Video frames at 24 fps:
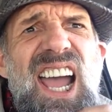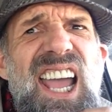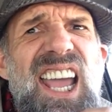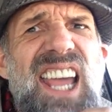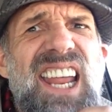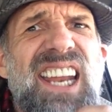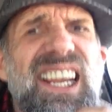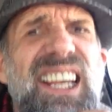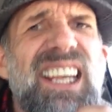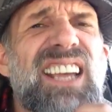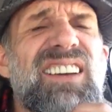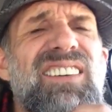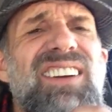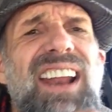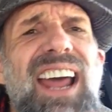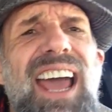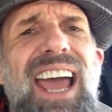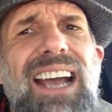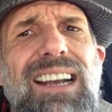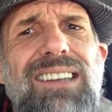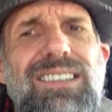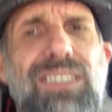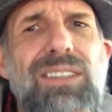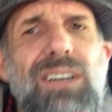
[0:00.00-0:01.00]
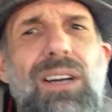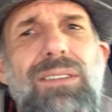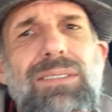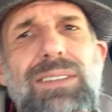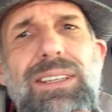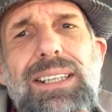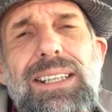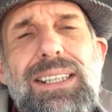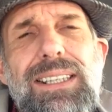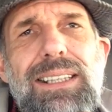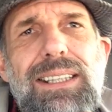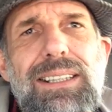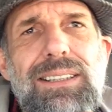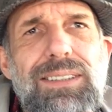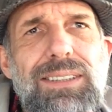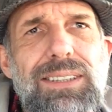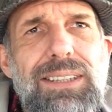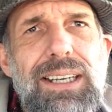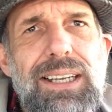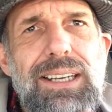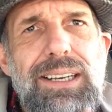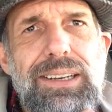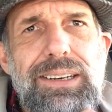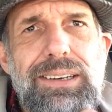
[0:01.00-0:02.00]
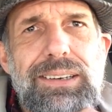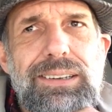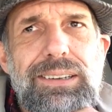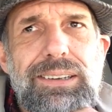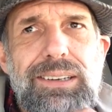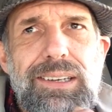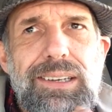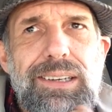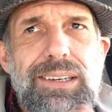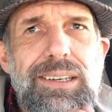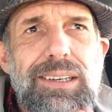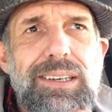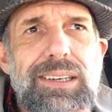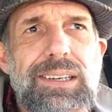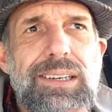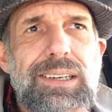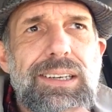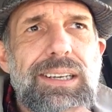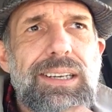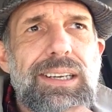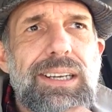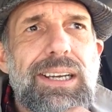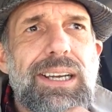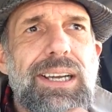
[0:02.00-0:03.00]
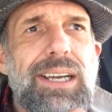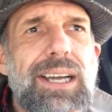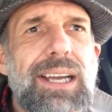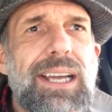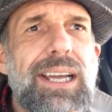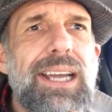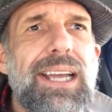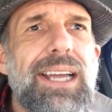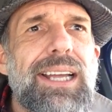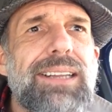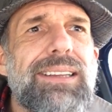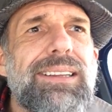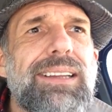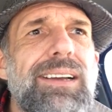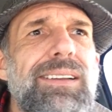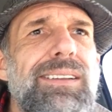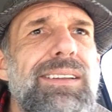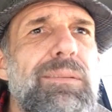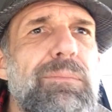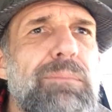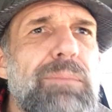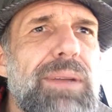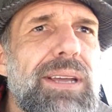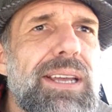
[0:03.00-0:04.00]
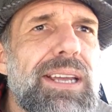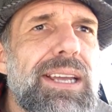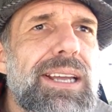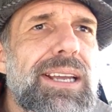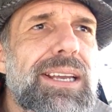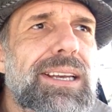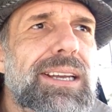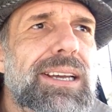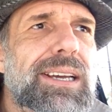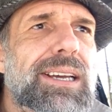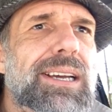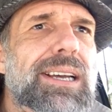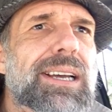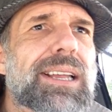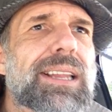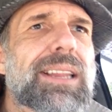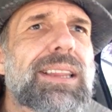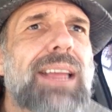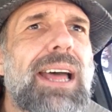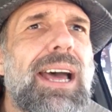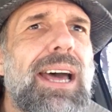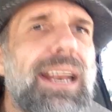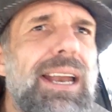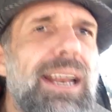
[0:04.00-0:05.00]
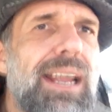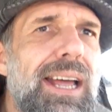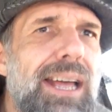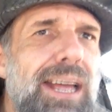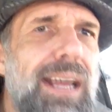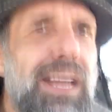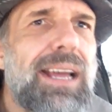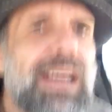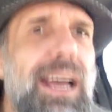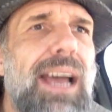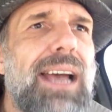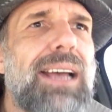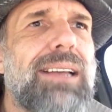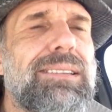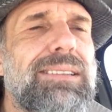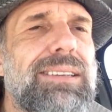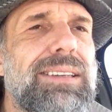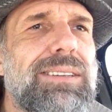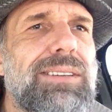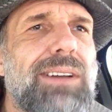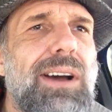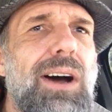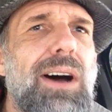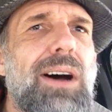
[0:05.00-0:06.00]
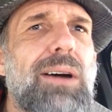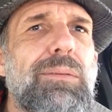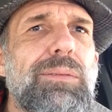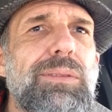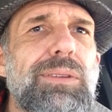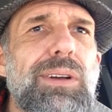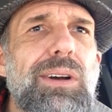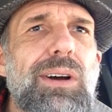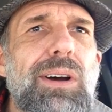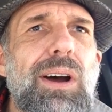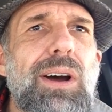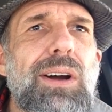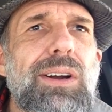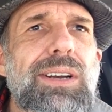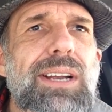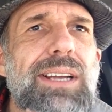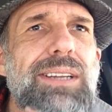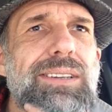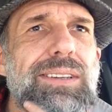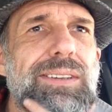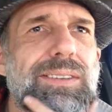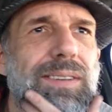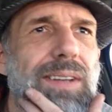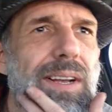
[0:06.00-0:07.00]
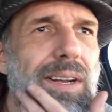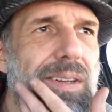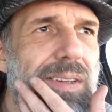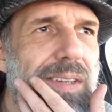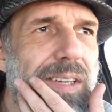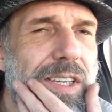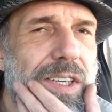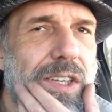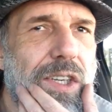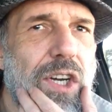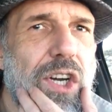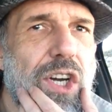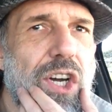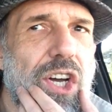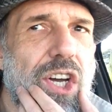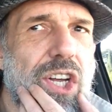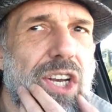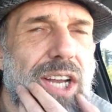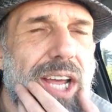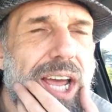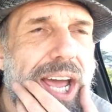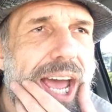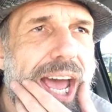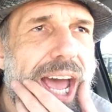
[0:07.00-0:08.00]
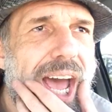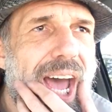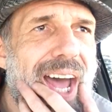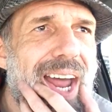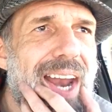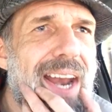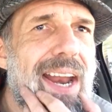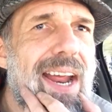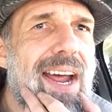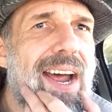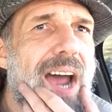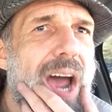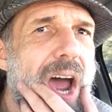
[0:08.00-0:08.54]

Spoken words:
in a given action already initiated. It doesn't mean that SE-DOMs are necessarily good at